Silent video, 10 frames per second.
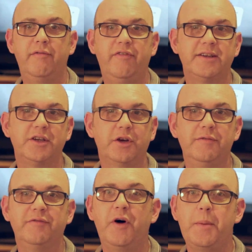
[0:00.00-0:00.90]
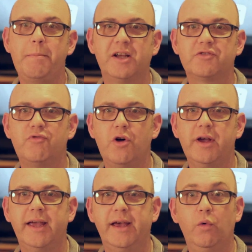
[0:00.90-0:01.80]
In fact, I couldn't find much wrong
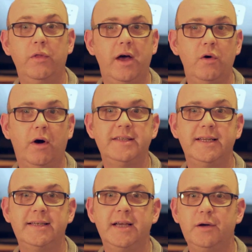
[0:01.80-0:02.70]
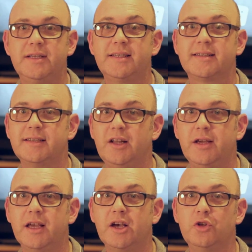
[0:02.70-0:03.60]
here, although I did notice a
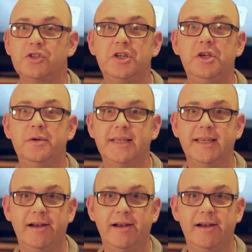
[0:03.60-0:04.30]
slight continuity